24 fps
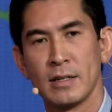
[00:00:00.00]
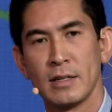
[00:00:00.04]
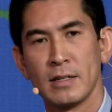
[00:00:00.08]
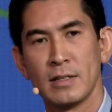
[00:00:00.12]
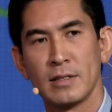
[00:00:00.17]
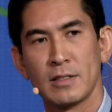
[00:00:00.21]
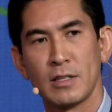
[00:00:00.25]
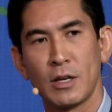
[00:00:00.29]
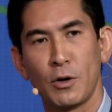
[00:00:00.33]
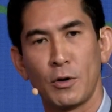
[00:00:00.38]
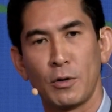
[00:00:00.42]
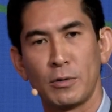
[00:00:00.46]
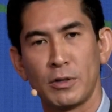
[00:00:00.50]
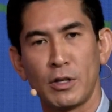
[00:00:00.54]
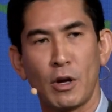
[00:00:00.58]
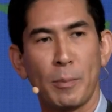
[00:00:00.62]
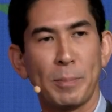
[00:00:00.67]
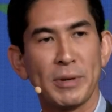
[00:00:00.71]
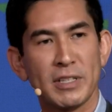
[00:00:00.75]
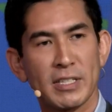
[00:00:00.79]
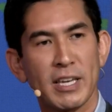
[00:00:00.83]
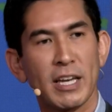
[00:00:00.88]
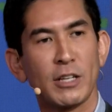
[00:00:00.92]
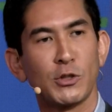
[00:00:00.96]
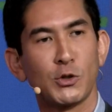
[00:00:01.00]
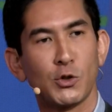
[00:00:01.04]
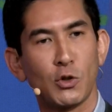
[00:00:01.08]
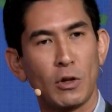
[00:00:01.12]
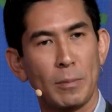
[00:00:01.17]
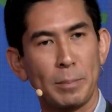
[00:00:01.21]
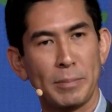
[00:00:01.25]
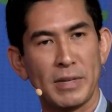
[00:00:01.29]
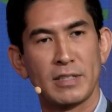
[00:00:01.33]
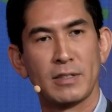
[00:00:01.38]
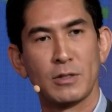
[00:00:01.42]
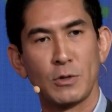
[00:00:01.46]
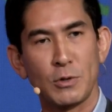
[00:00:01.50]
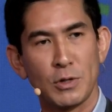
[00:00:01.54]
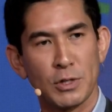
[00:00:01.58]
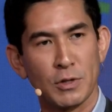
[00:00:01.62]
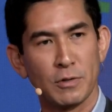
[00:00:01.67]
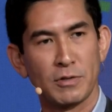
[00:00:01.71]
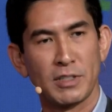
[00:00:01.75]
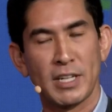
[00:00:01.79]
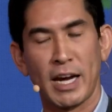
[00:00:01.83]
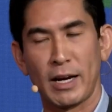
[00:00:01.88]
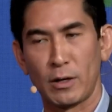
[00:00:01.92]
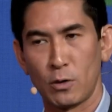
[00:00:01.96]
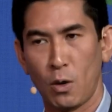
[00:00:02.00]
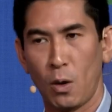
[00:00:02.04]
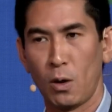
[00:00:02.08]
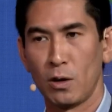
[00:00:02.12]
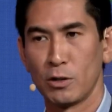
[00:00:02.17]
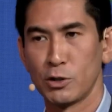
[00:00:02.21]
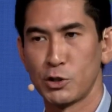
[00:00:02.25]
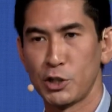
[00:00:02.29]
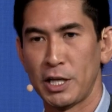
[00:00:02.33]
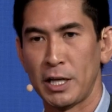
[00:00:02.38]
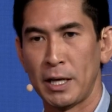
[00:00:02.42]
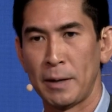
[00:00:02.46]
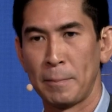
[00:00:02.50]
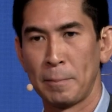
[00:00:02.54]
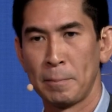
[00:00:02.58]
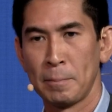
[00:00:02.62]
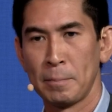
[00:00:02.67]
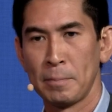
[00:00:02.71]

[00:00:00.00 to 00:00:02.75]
So, potential misuse of technology